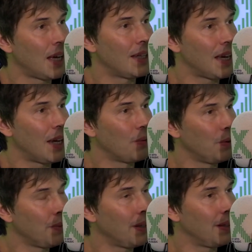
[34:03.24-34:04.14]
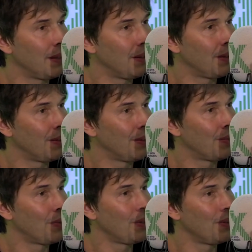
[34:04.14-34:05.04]
That will be
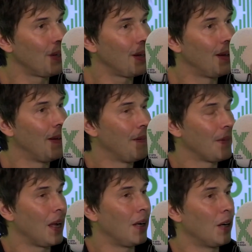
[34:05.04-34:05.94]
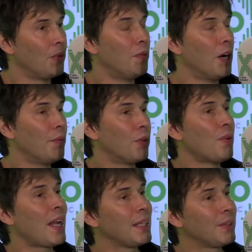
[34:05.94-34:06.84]
the route that a more
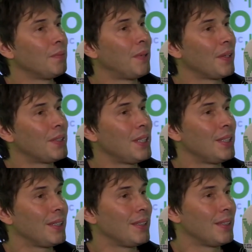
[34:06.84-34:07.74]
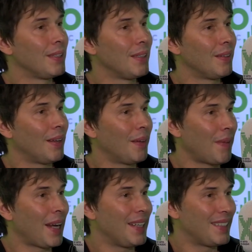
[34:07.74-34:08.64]
radical politician
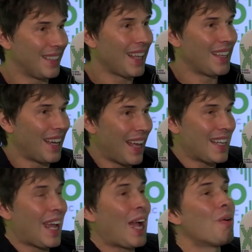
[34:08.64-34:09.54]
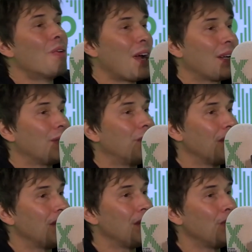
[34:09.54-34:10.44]
managed to. That's how a radical
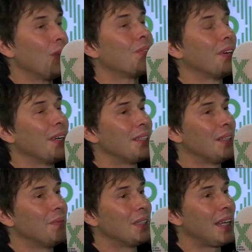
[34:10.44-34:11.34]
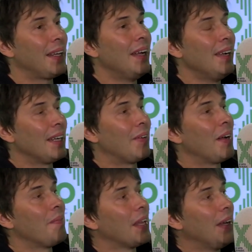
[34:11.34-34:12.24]
politician will have got into number 10. Now,
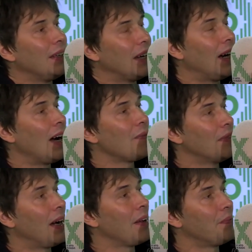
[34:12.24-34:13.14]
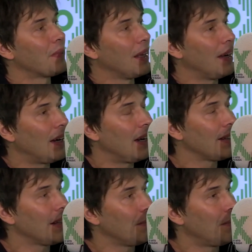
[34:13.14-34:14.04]
I
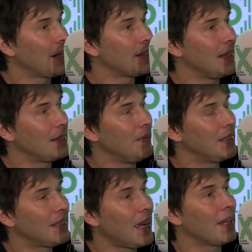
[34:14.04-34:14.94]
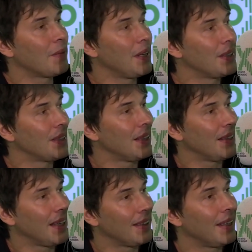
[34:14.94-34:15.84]
think Brexit is a mistake, because I
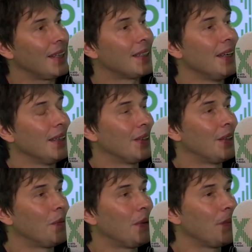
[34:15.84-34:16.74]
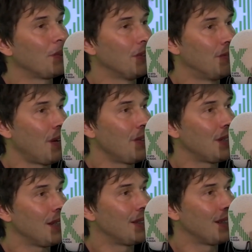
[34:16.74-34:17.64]
think that the people that
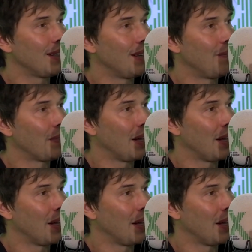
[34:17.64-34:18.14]
voted to